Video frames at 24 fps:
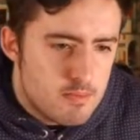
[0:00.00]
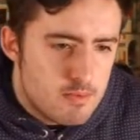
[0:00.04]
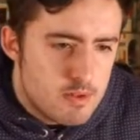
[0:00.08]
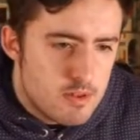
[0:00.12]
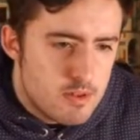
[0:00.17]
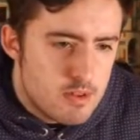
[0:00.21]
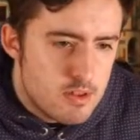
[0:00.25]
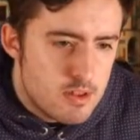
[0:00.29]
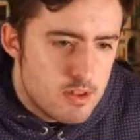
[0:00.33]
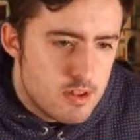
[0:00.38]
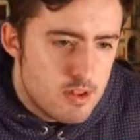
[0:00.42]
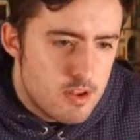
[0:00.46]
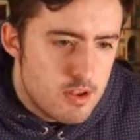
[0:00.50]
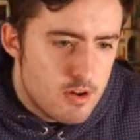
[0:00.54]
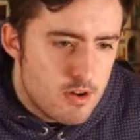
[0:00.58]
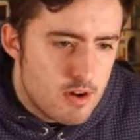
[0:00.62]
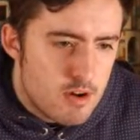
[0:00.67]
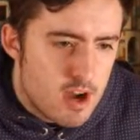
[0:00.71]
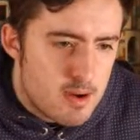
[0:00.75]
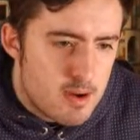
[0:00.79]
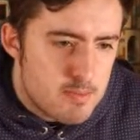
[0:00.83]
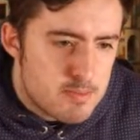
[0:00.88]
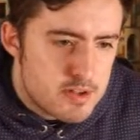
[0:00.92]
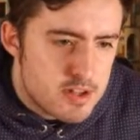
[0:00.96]
You're
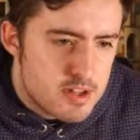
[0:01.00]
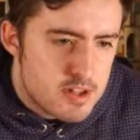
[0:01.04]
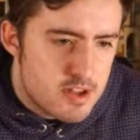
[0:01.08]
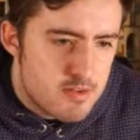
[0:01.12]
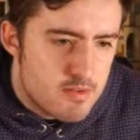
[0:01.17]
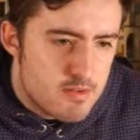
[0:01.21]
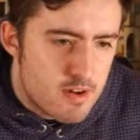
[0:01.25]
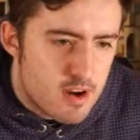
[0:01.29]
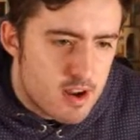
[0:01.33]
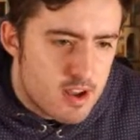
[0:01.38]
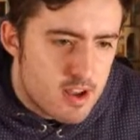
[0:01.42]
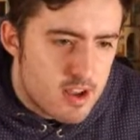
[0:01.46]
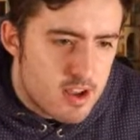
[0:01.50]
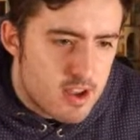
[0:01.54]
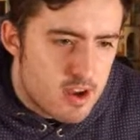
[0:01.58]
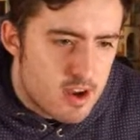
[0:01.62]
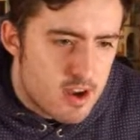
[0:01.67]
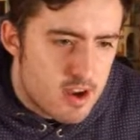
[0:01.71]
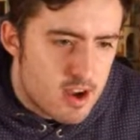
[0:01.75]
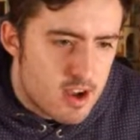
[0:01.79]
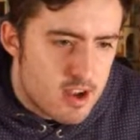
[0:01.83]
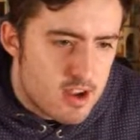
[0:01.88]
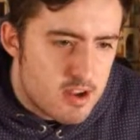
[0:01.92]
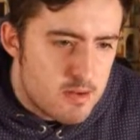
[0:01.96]
absolutely right, Kat.
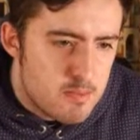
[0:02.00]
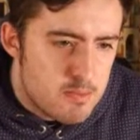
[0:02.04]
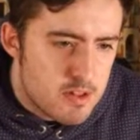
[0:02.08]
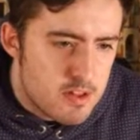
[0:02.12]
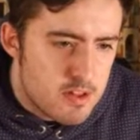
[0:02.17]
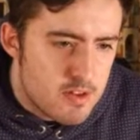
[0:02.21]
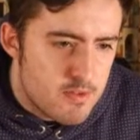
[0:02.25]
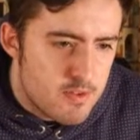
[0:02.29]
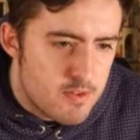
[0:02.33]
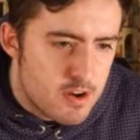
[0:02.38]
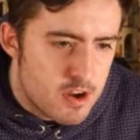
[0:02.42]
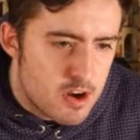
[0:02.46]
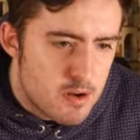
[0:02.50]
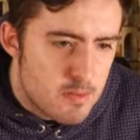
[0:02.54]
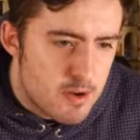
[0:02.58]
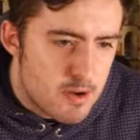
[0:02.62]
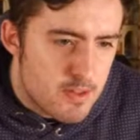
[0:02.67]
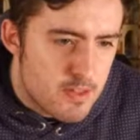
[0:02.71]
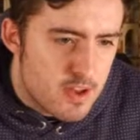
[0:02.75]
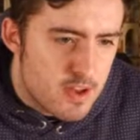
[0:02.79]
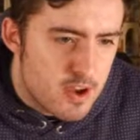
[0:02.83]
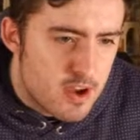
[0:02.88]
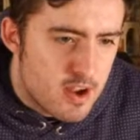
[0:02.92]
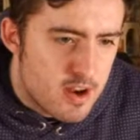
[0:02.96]
I completely forgot about
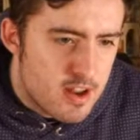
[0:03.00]
that.